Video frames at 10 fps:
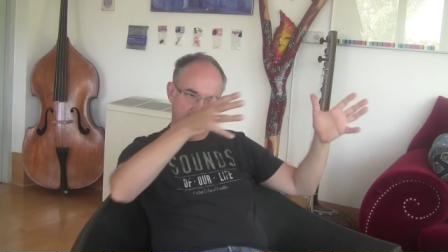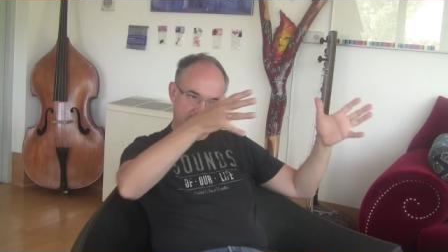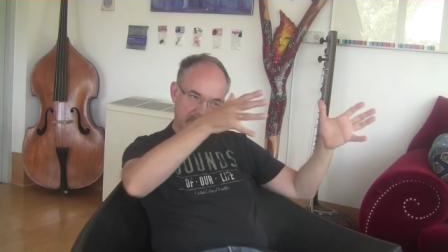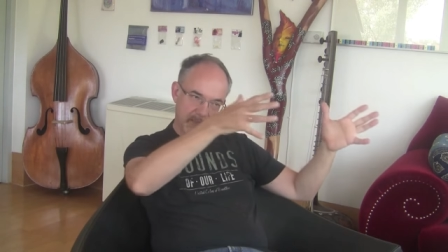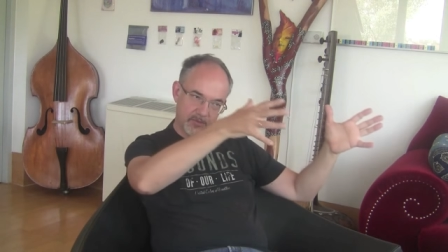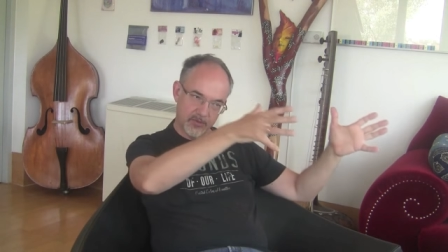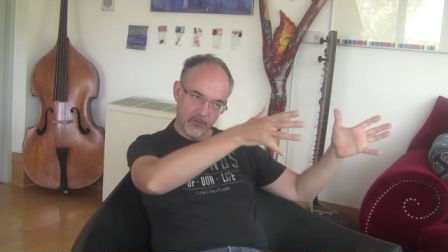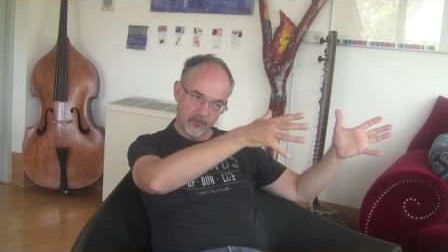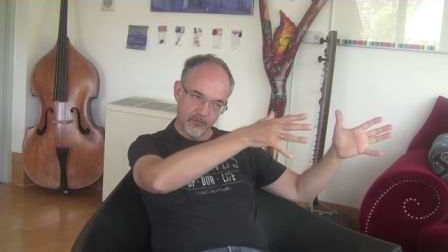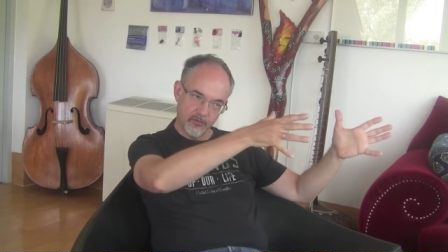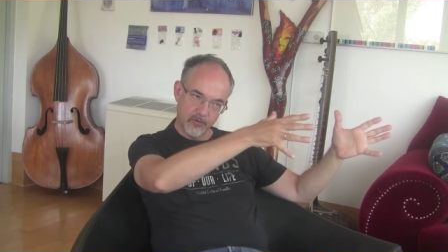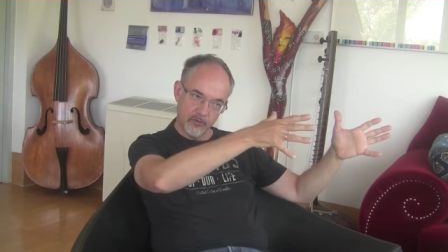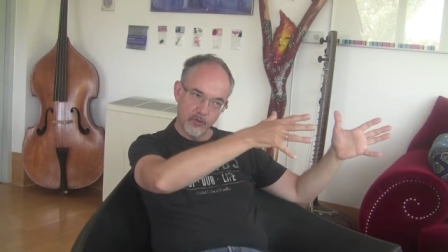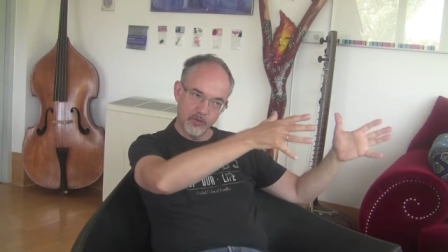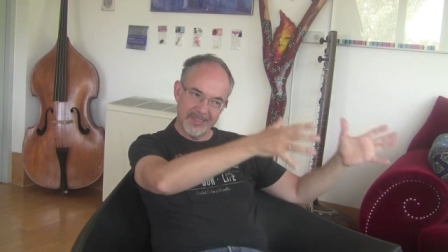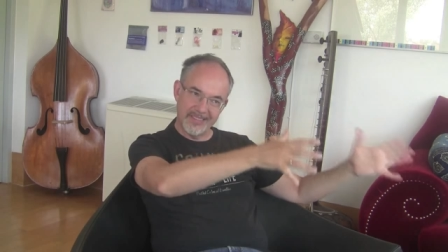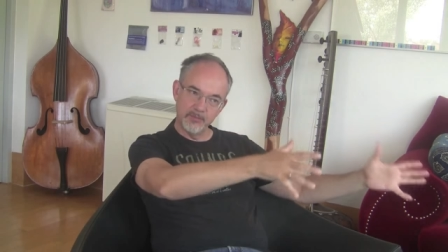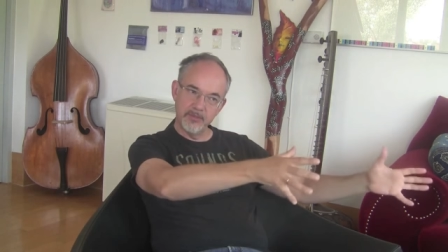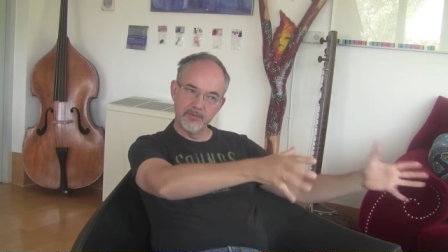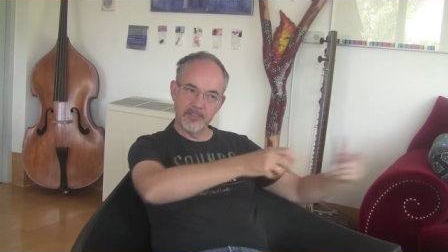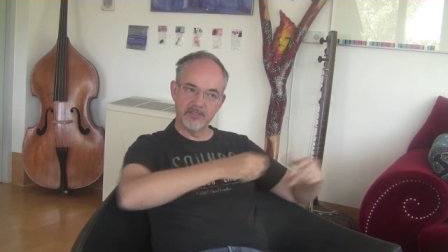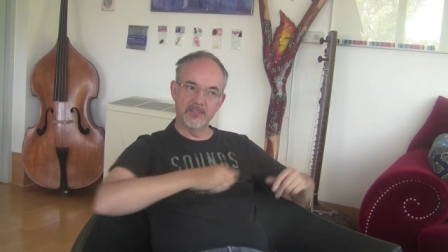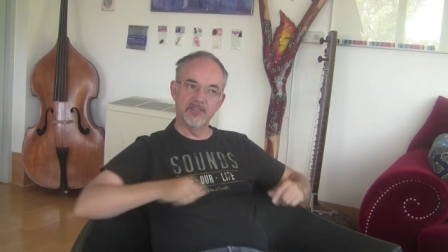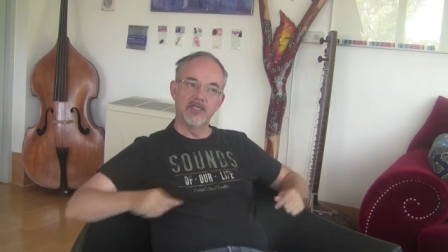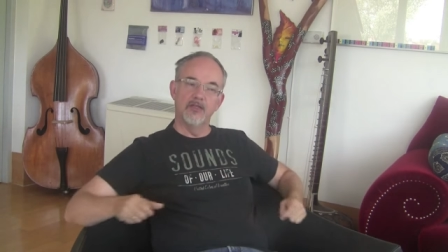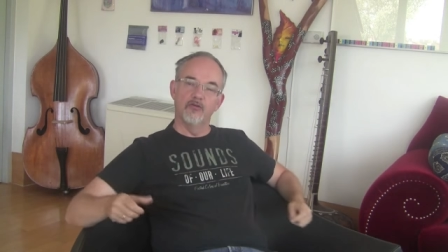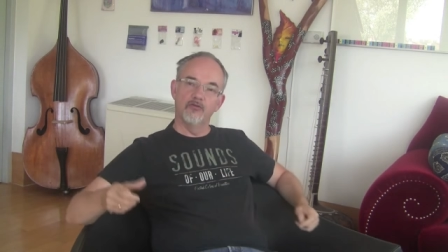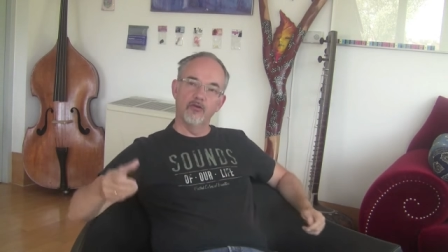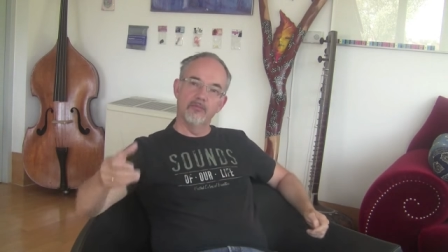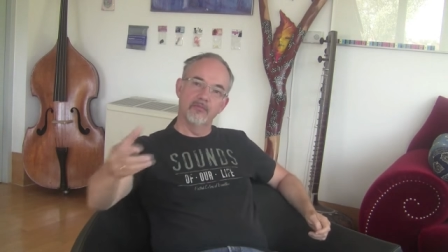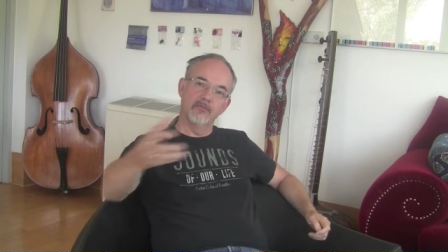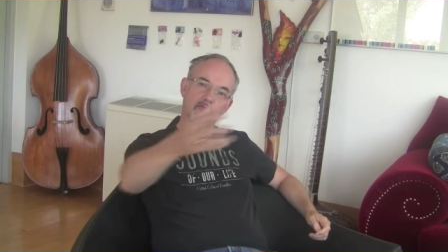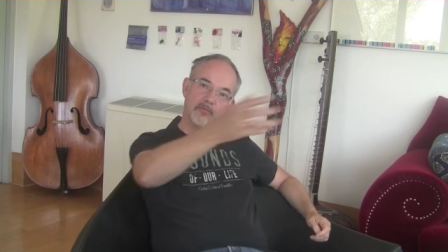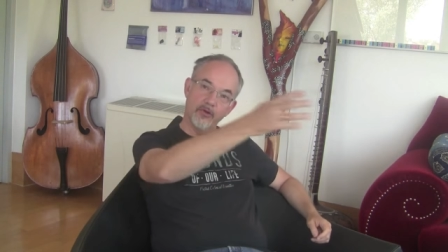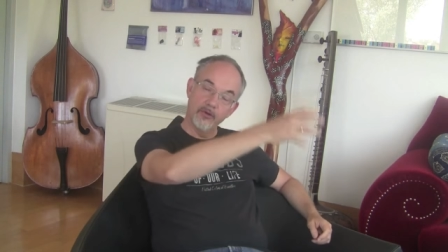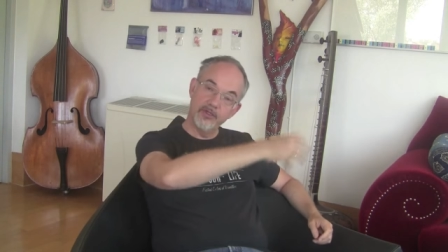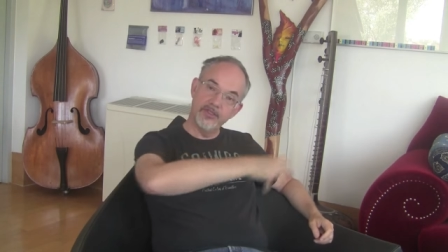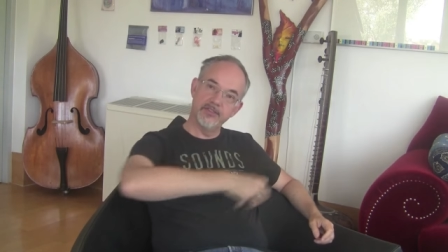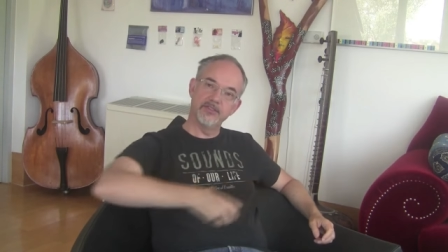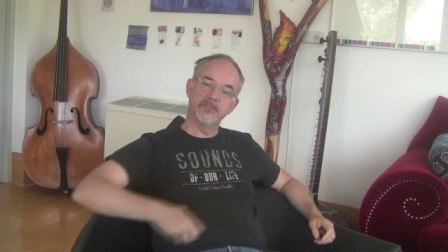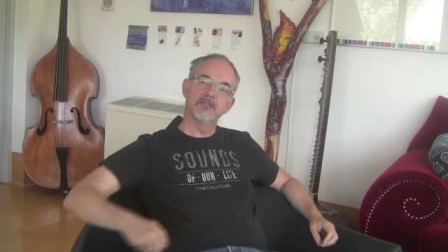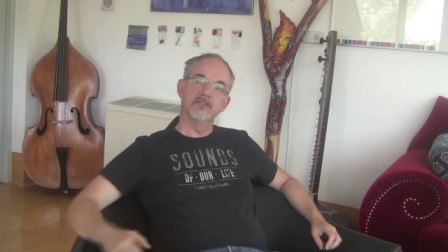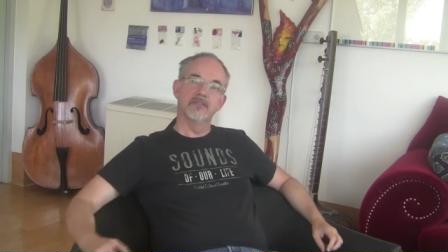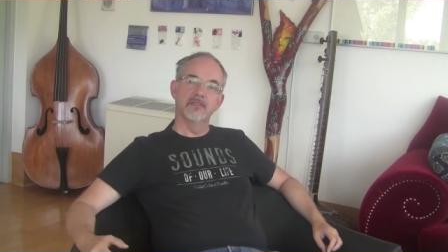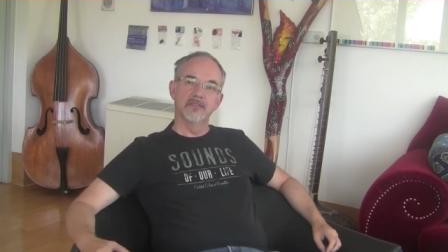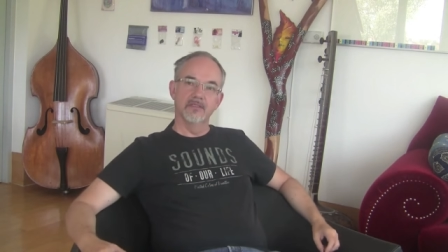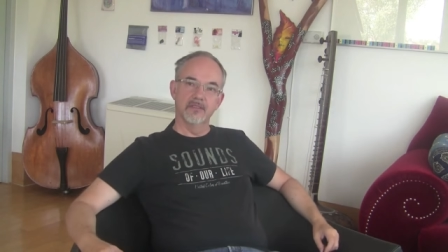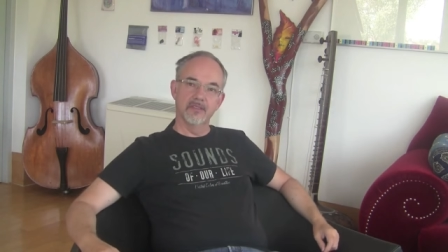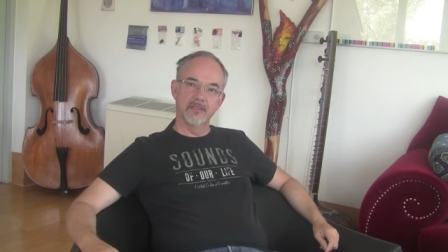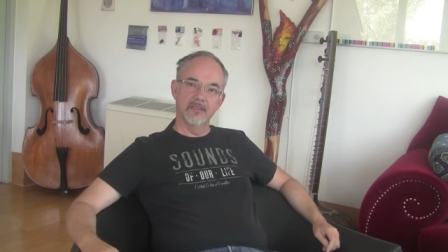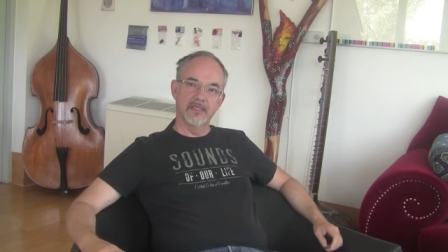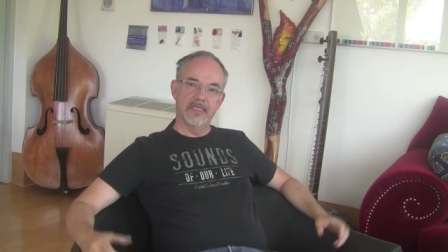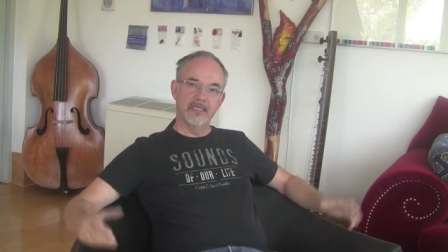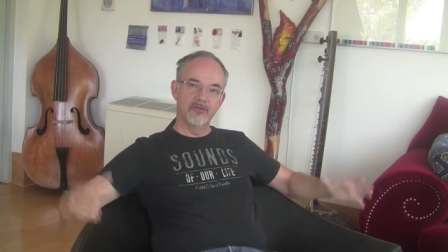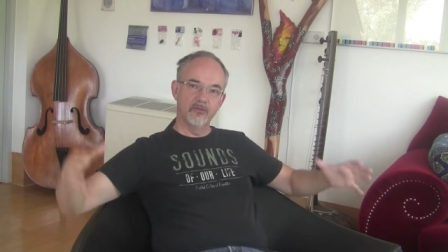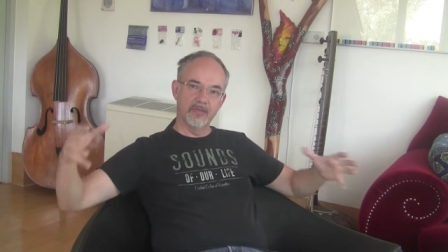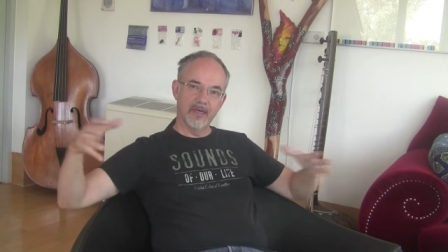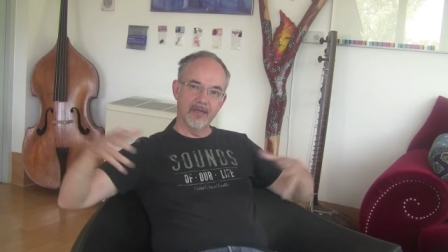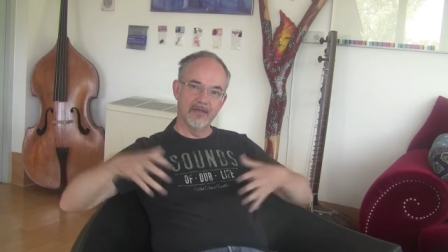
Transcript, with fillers: types of music experiences from from my early years uh, into my